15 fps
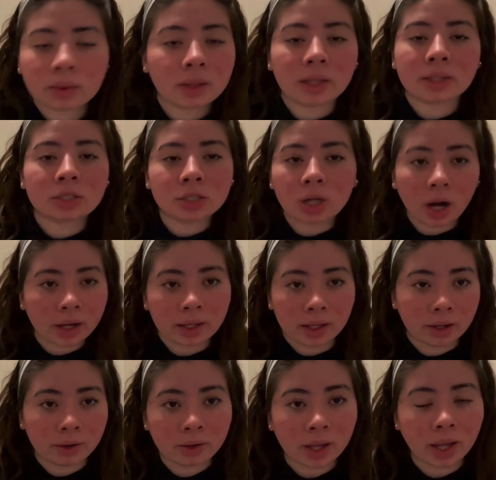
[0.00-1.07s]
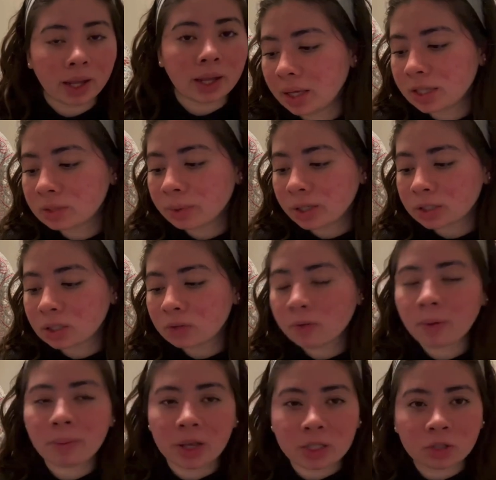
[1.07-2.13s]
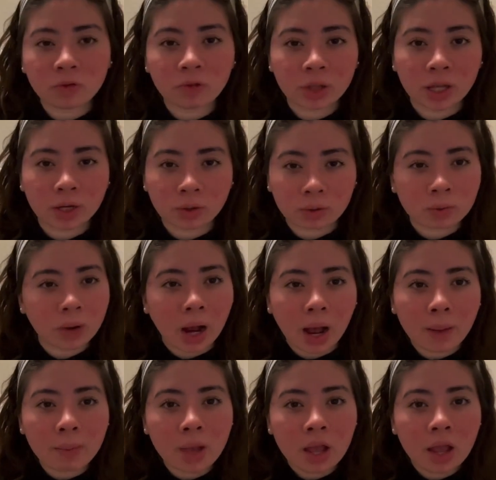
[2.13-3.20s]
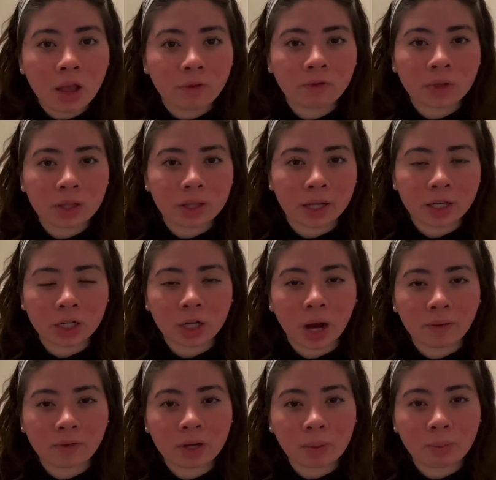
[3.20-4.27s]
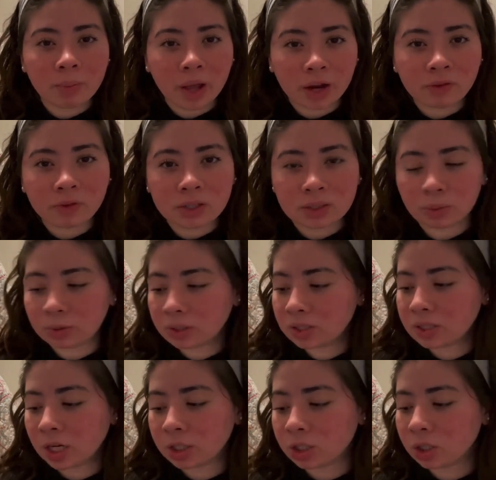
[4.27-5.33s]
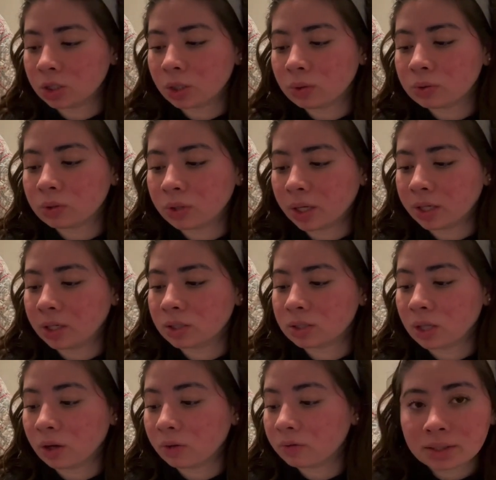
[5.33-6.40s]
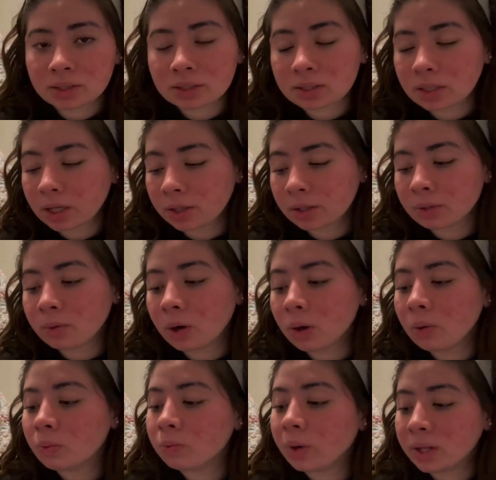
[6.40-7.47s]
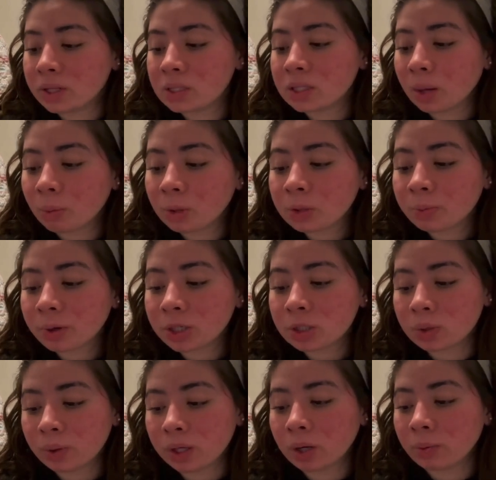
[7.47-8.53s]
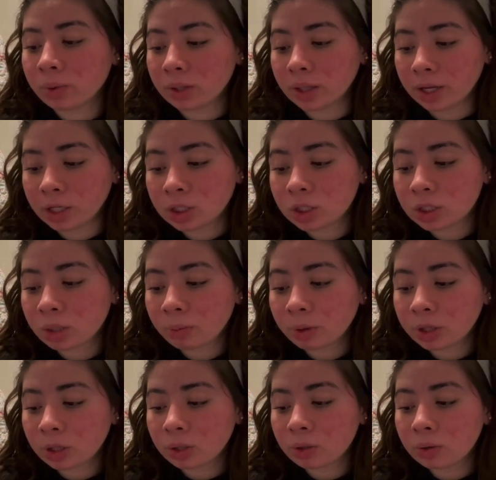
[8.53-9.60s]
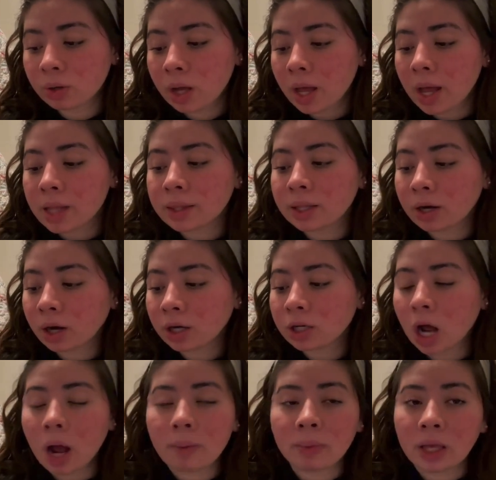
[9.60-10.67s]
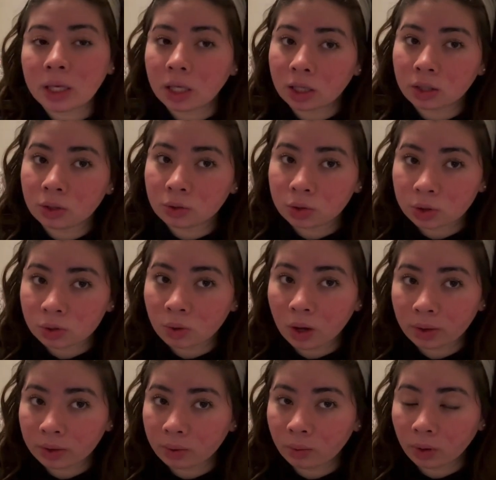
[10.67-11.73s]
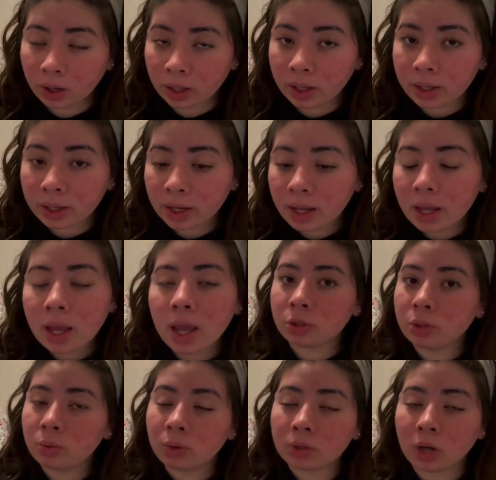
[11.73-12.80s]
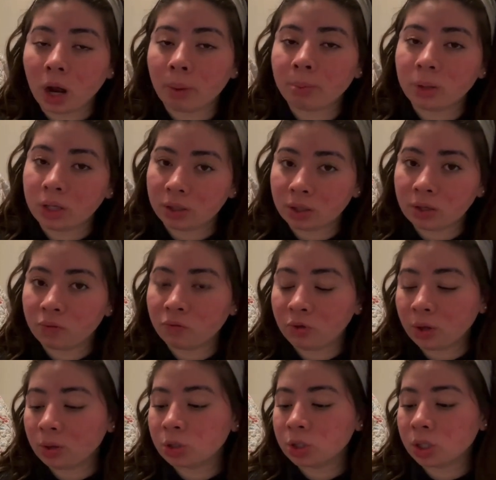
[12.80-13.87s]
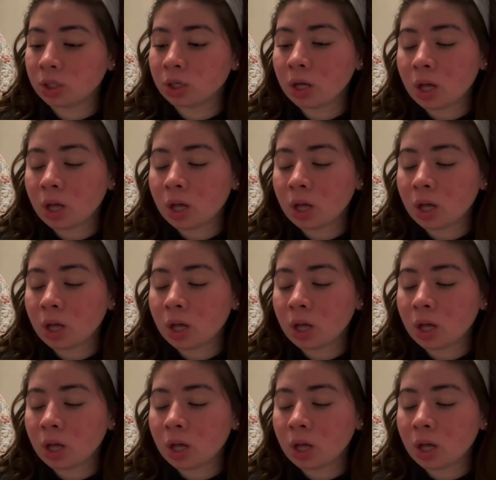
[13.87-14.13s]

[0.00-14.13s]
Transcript: It's not it, okay? Especially if it makes you feel like crap, feeling like you're having to beg for someone's attention. Don't do that to yourself. This is another quote. When someone's pursuing a relationship with you, they are not making you do all the work. You will not be in confusion.